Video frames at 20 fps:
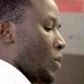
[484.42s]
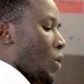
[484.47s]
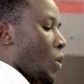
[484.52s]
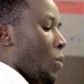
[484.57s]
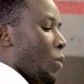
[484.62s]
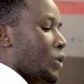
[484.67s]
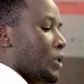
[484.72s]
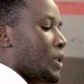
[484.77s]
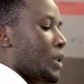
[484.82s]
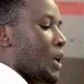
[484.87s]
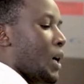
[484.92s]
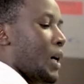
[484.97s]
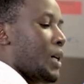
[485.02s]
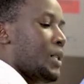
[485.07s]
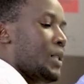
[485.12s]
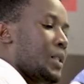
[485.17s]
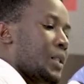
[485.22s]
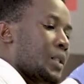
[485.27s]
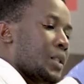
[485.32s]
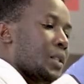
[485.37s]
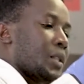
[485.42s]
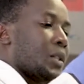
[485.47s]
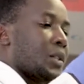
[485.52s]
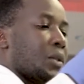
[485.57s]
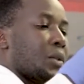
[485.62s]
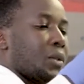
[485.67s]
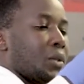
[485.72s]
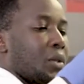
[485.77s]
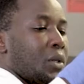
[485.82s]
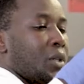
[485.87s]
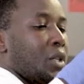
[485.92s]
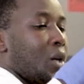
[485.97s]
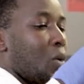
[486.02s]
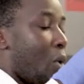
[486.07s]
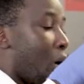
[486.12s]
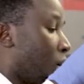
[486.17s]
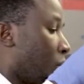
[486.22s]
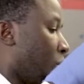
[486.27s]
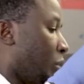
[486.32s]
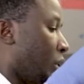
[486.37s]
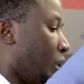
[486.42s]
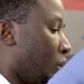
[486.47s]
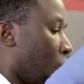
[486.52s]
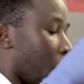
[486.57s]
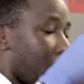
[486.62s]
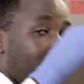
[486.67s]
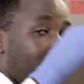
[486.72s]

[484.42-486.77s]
homogenize the 1 mil